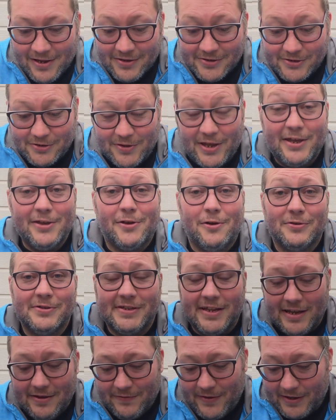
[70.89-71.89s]
So there you go,
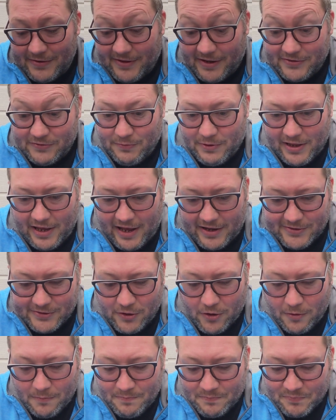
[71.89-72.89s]
Steve. That's a really high
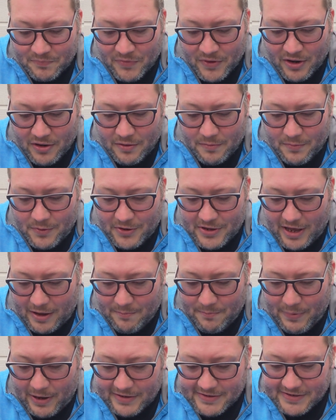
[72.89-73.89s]
score. But yeah,
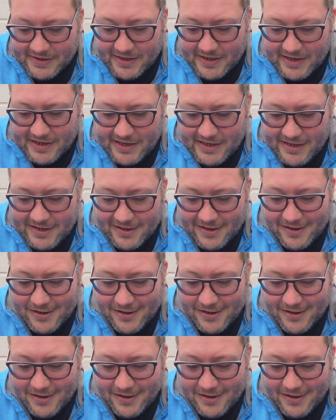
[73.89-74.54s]
back to the